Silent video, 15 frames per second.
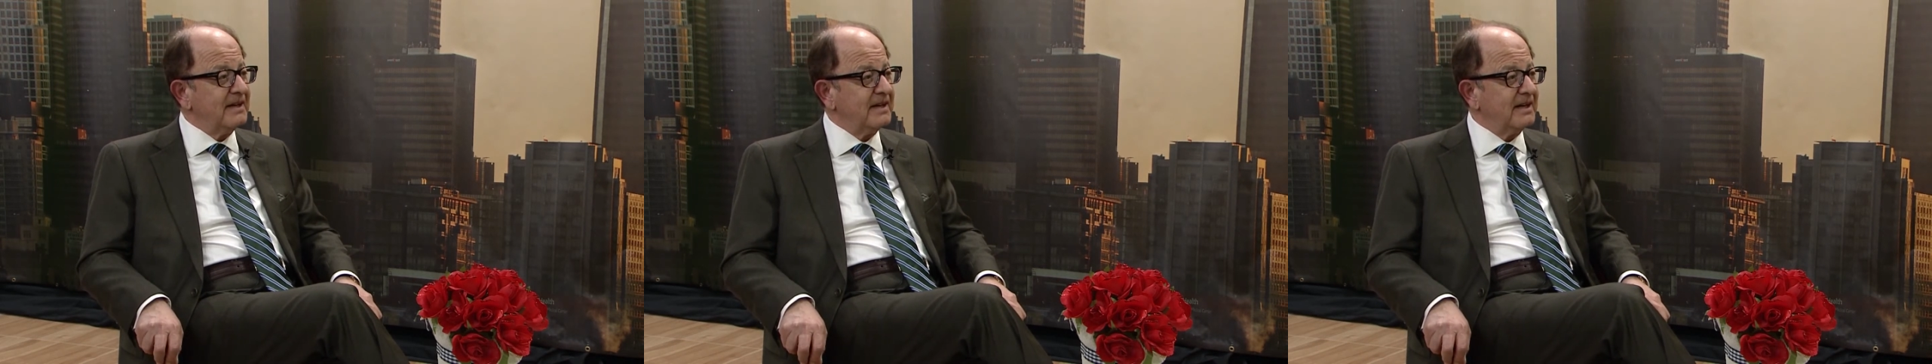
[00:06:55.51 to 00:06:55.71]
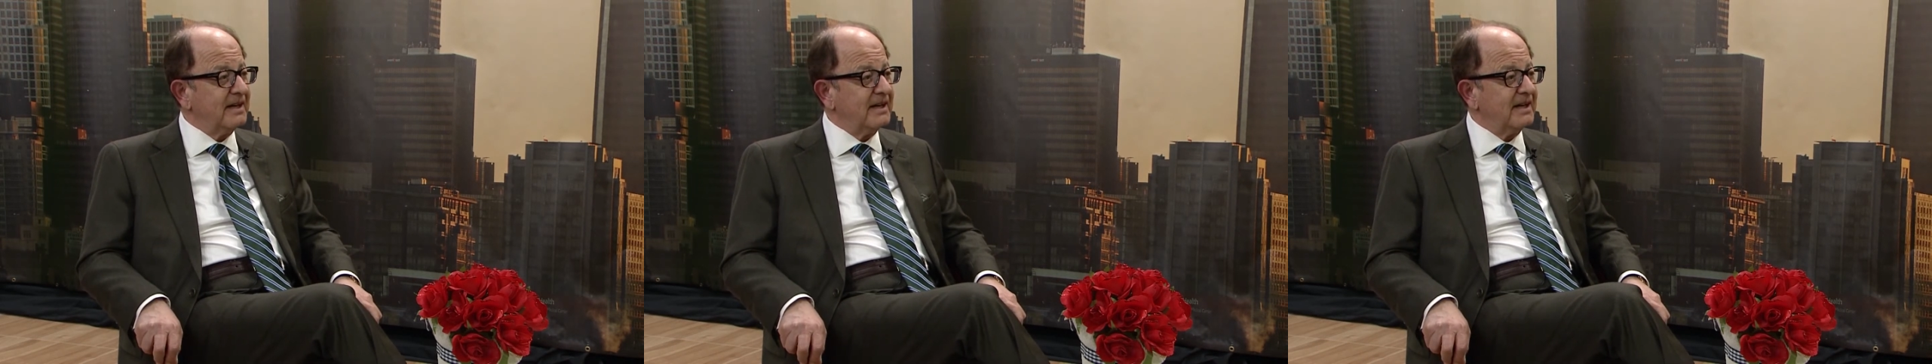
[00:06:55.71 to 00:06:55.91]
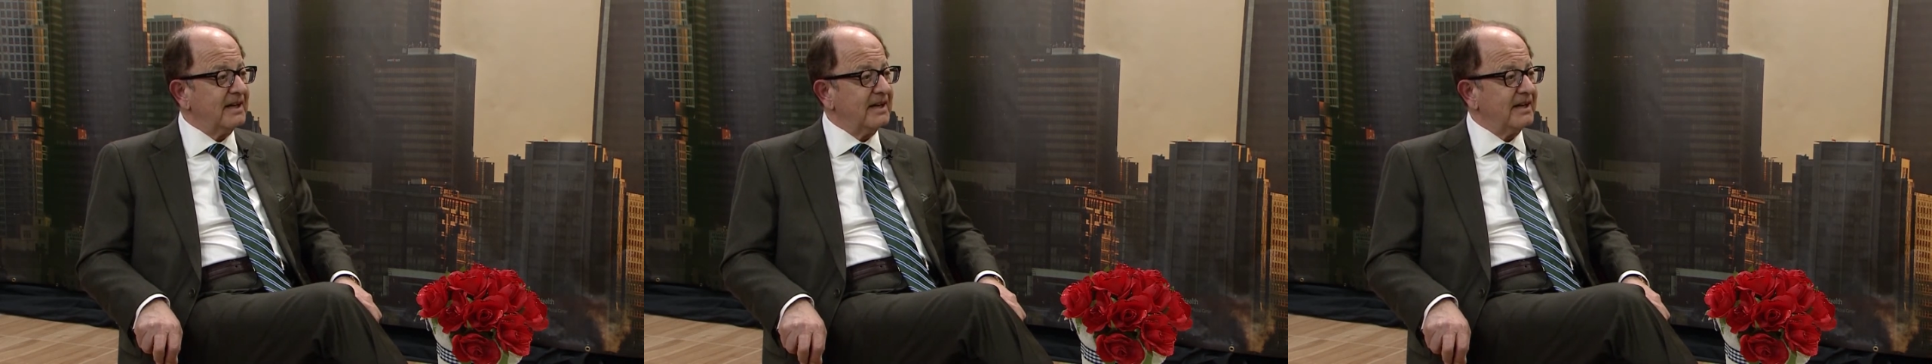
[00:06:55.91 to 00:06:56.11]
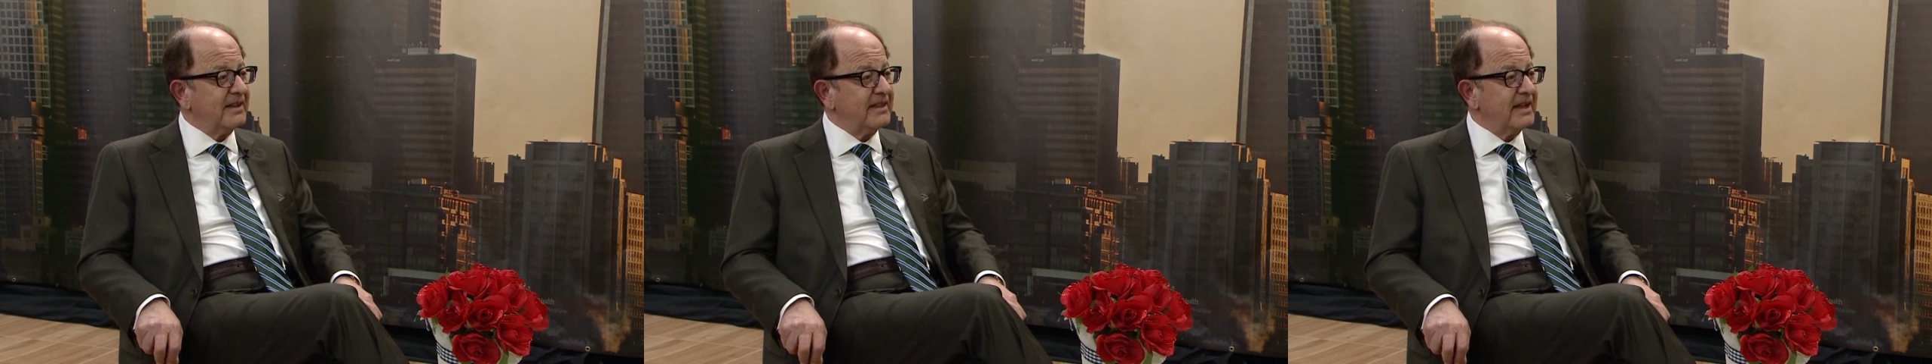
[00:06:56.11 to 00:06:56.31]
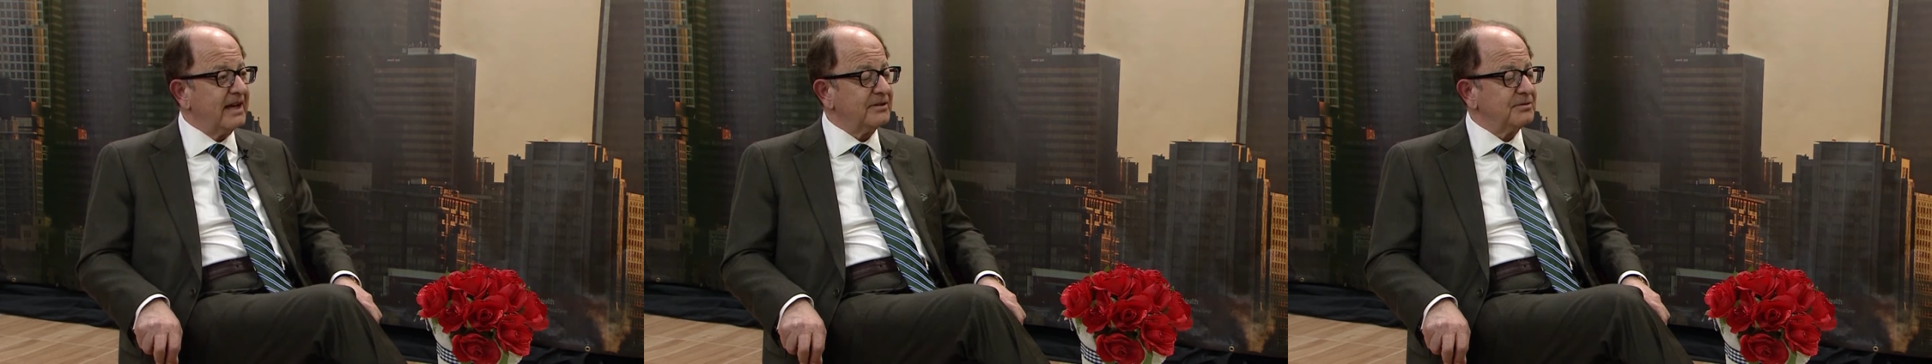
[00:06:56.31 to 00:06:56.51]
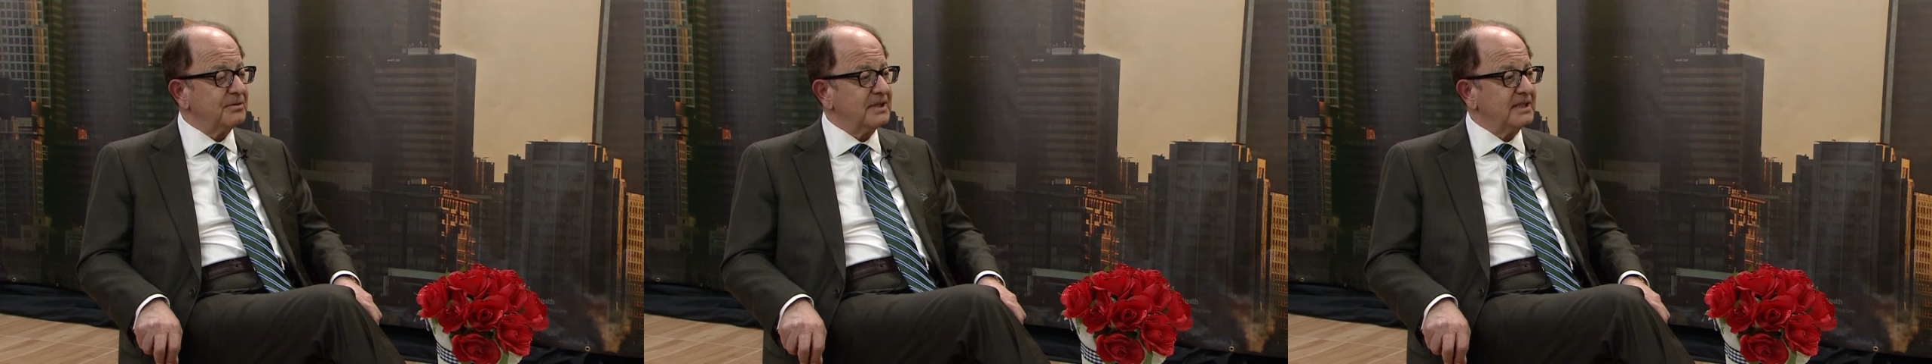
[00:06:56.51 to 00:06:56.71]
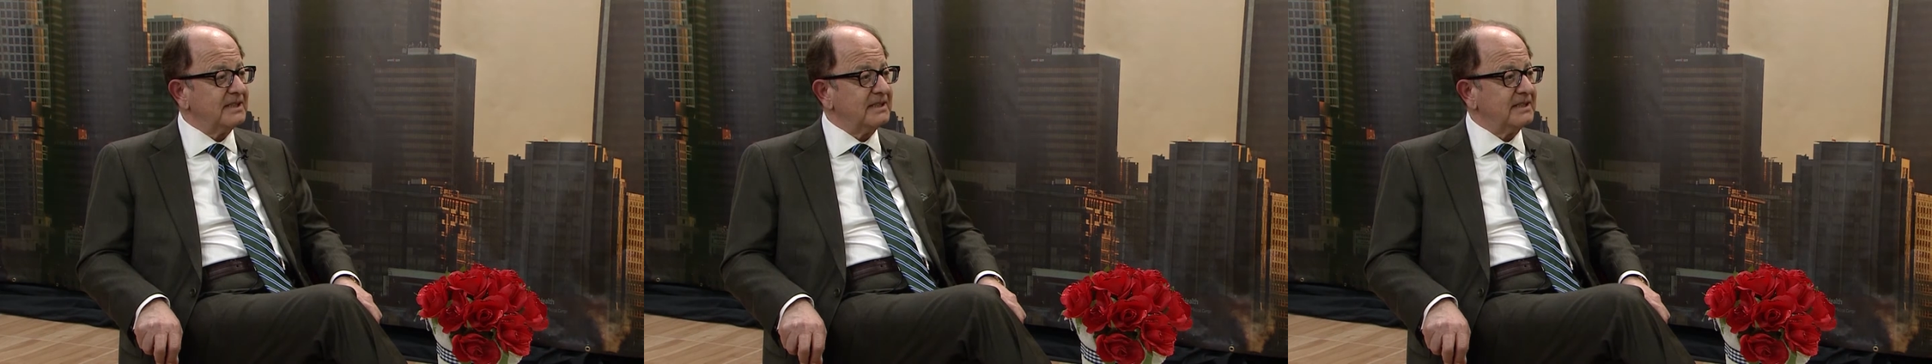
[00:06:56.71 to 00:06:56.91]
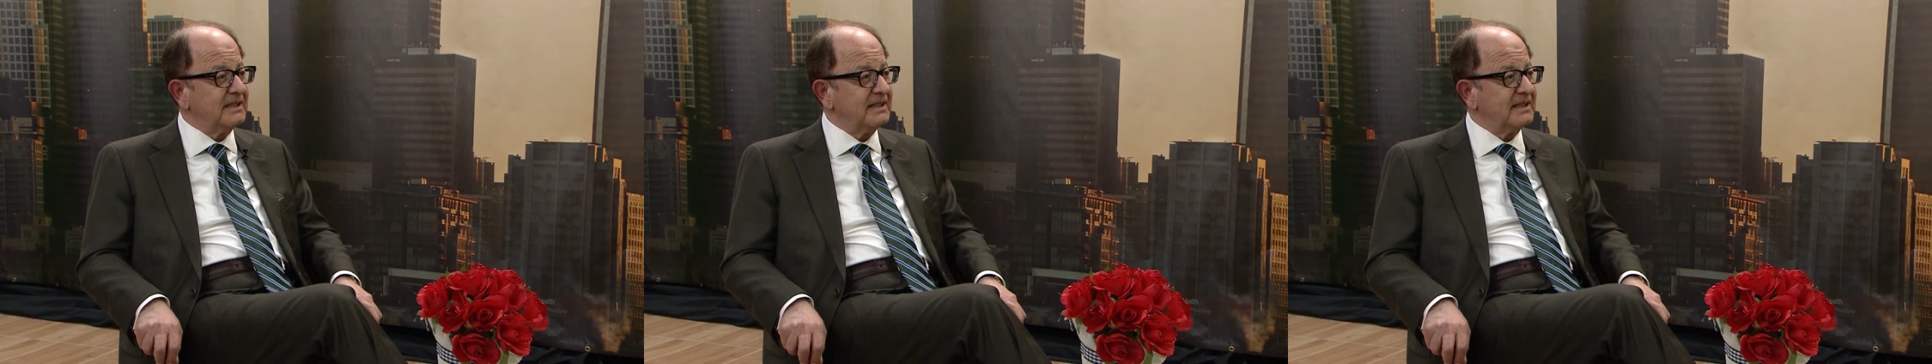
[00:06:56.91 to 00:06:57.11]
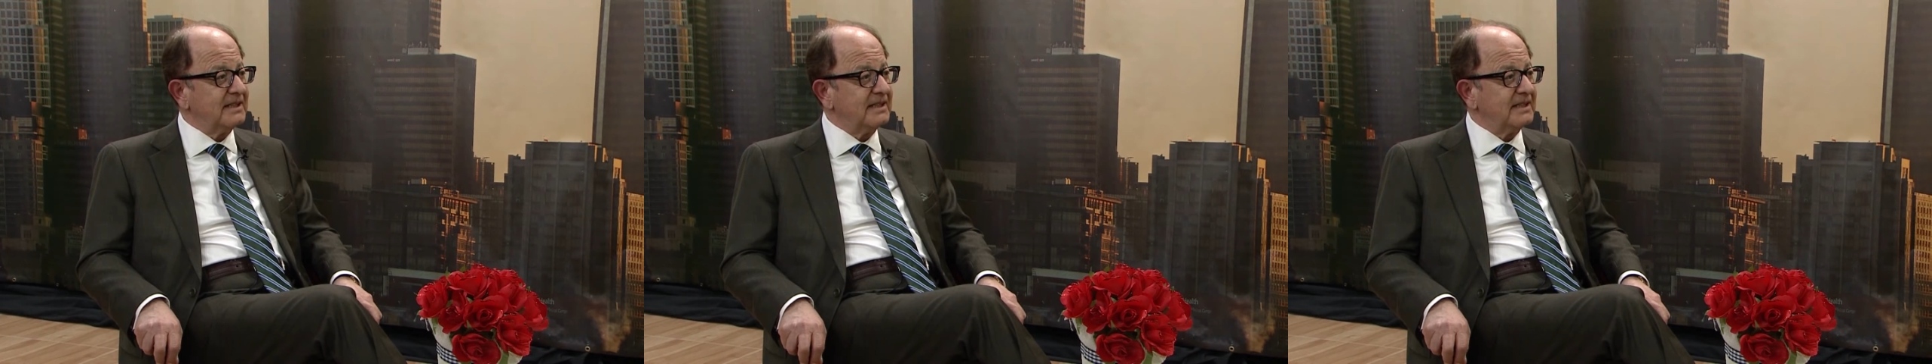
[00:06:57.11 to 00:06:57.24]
That one